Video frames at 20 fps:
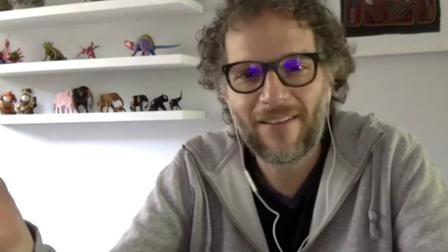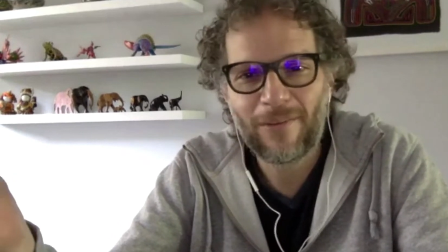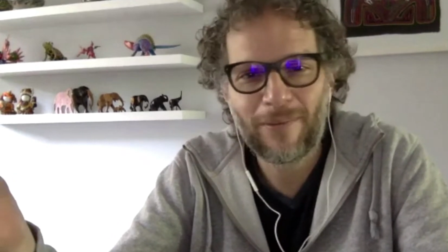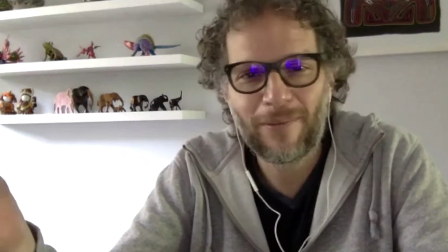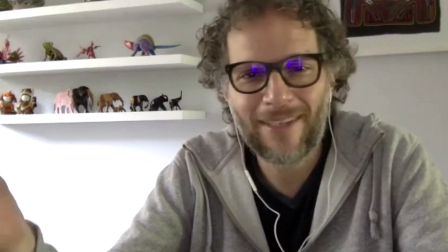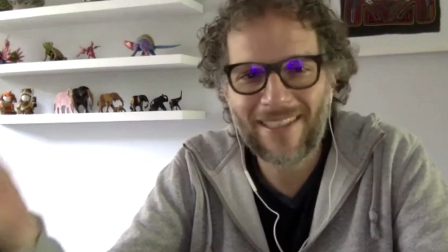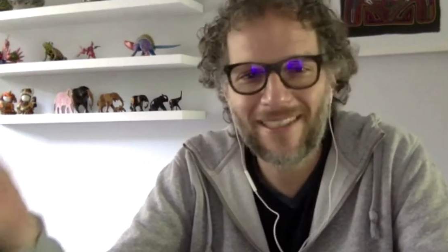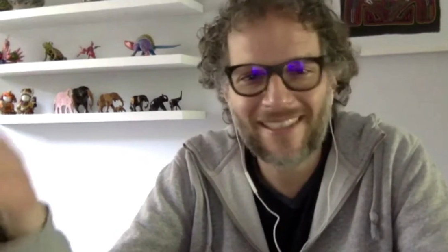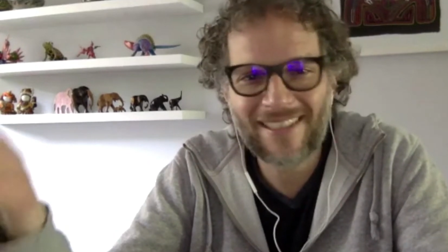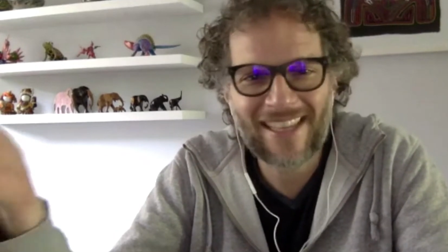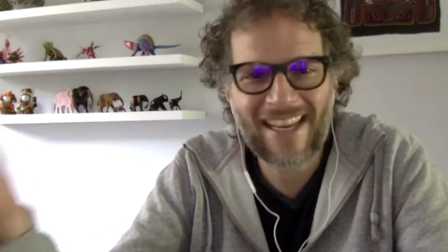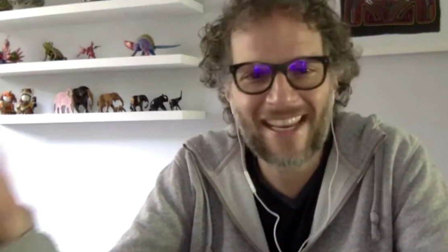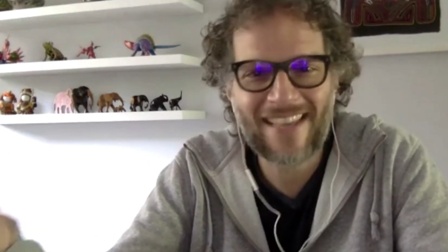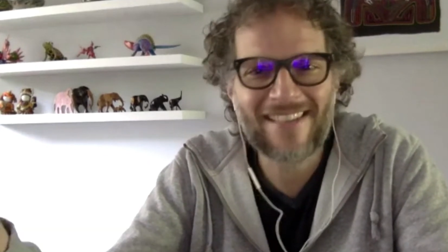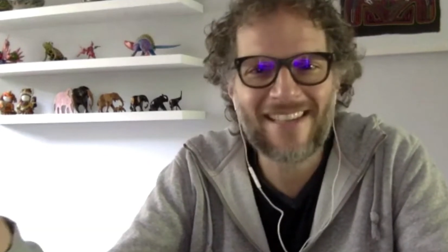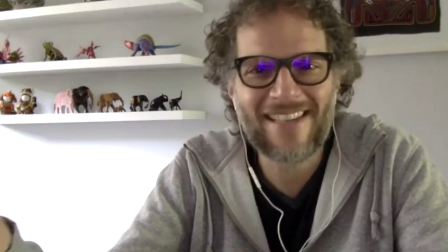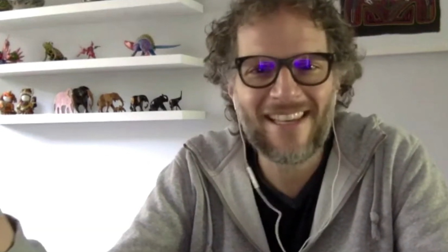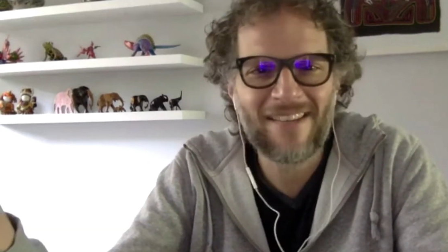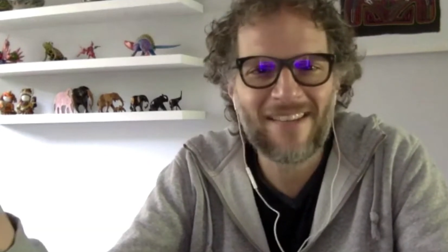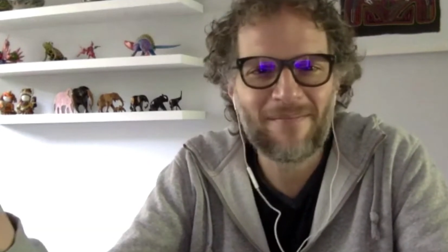What else can I
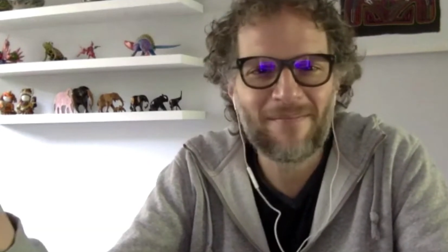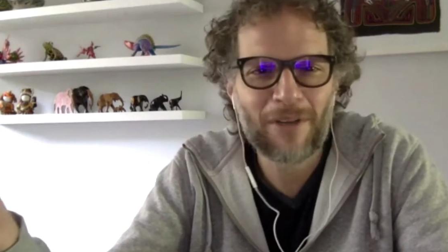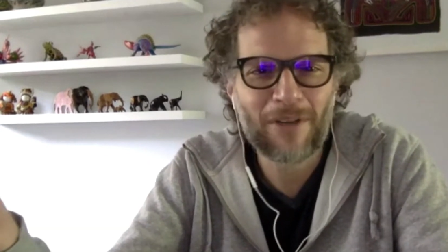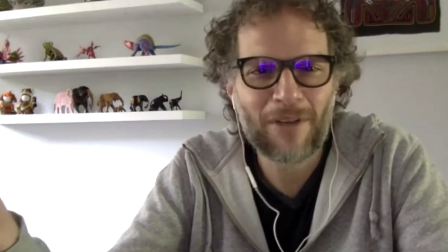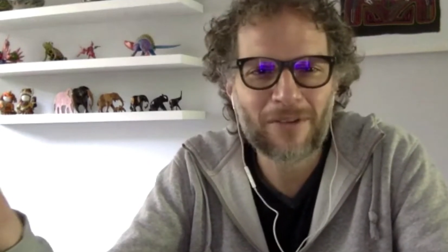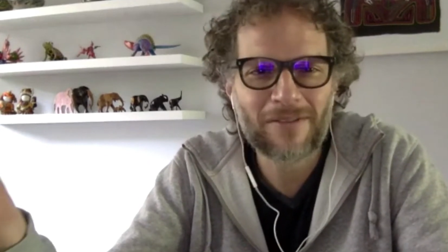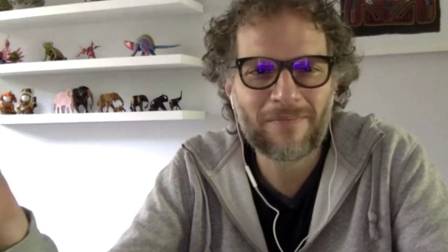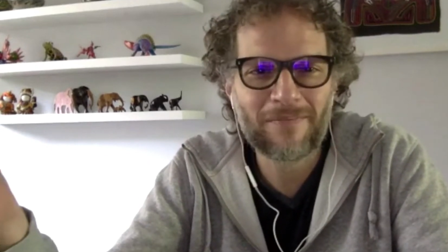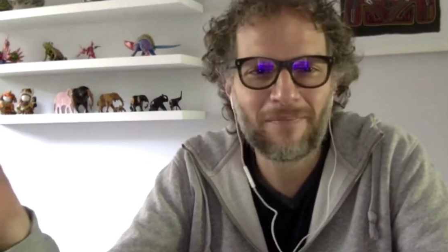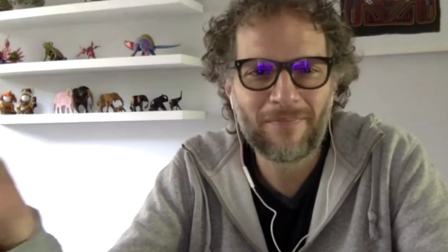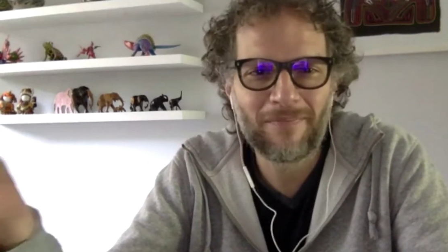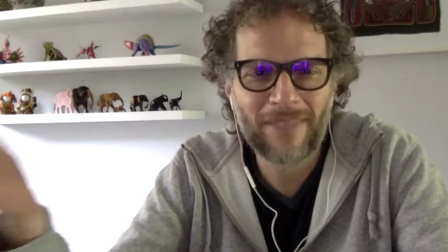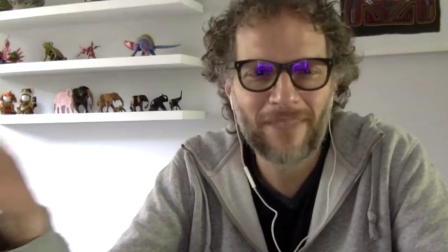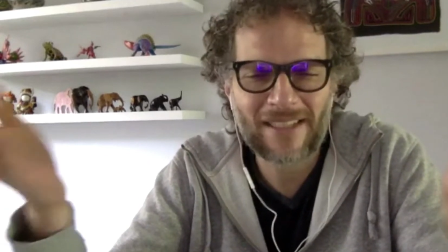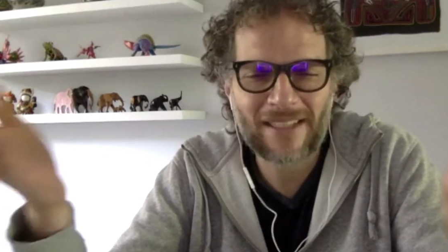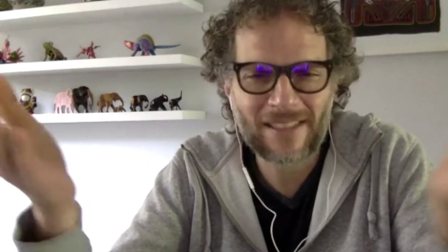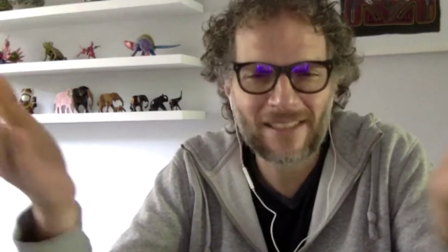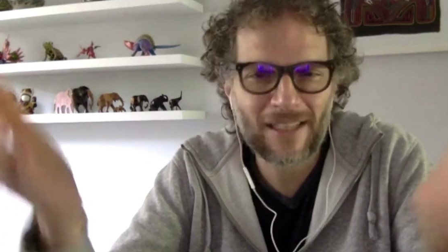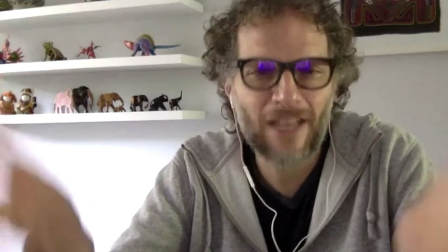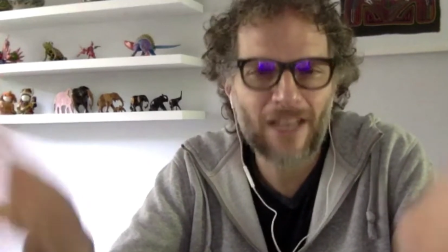see? Because
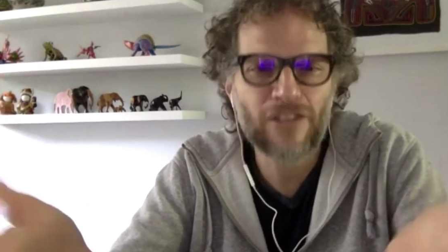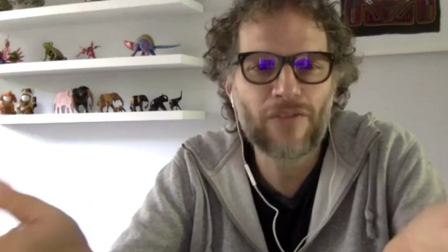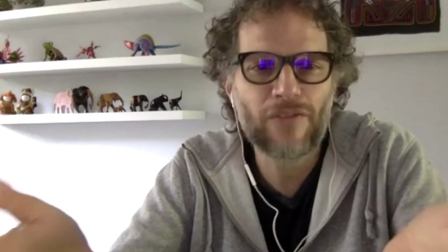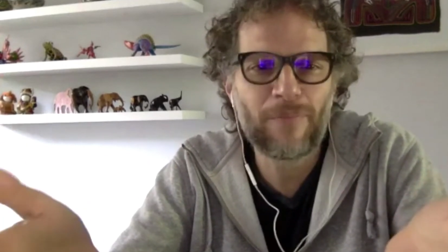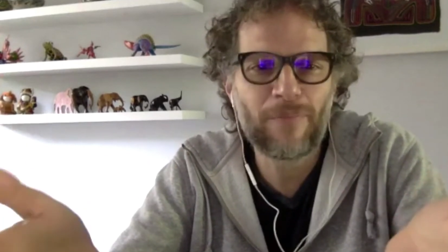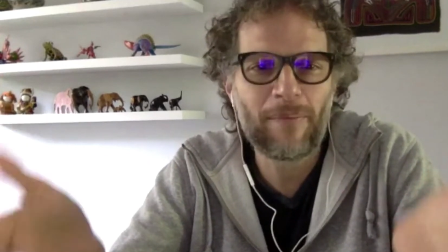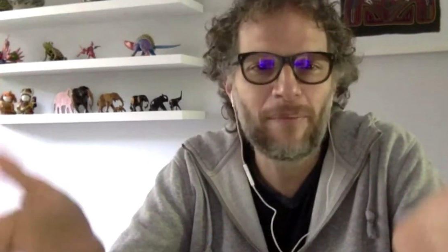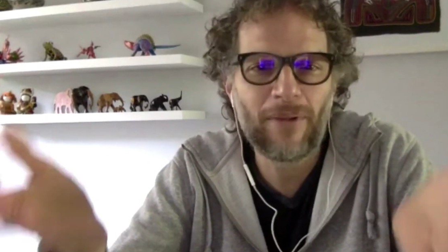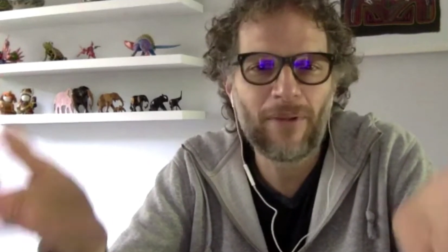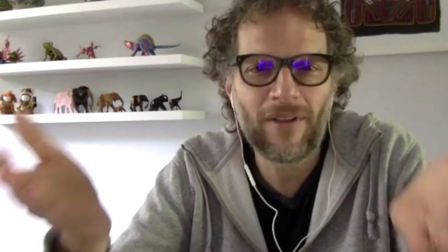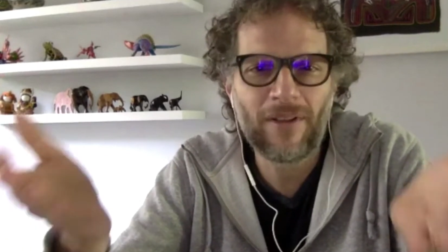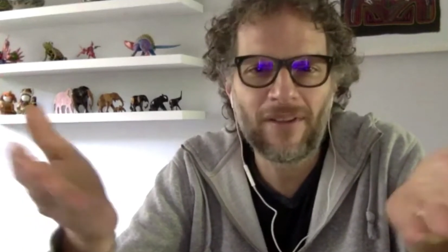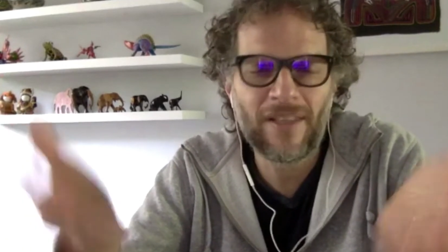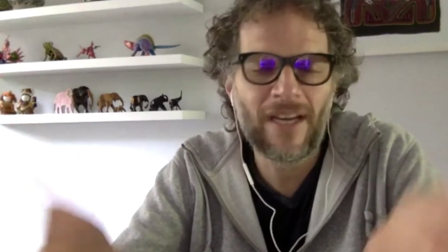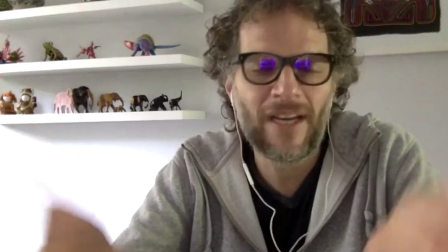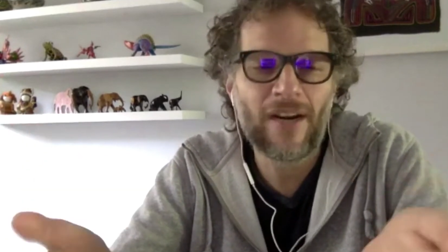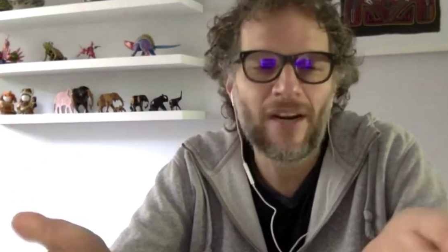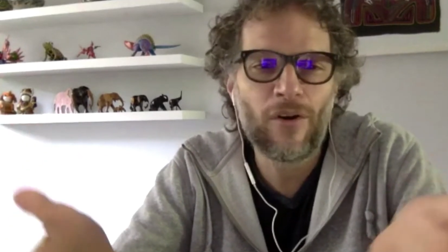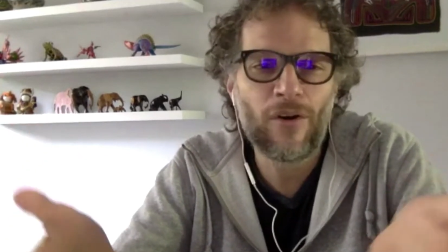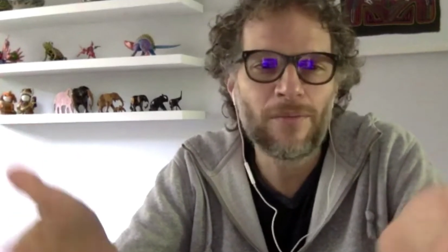there's lots of people in
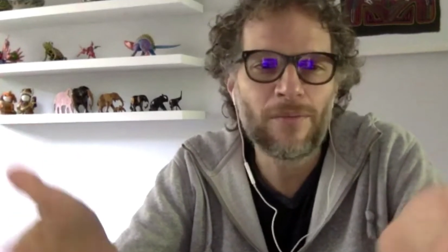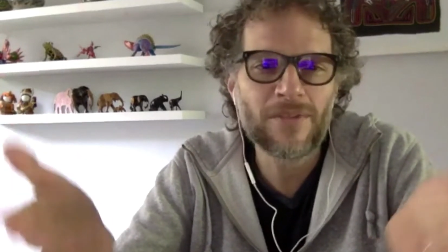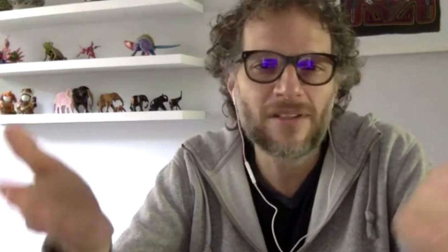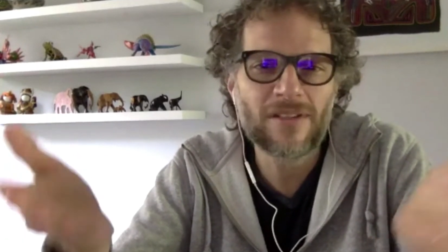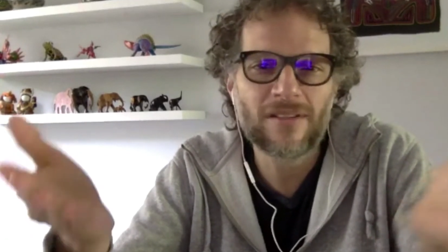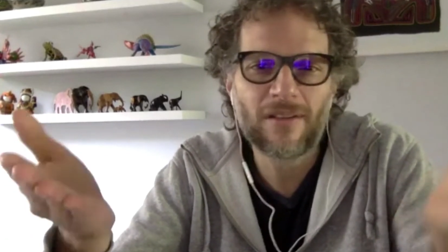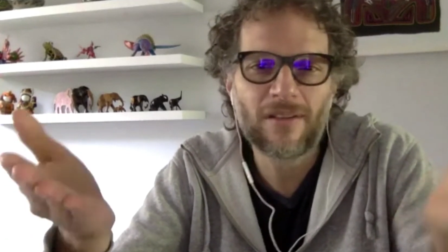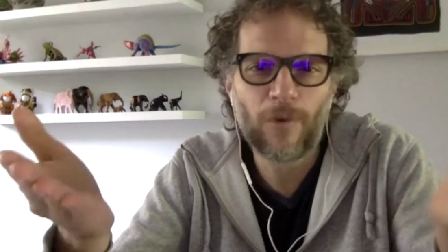their homes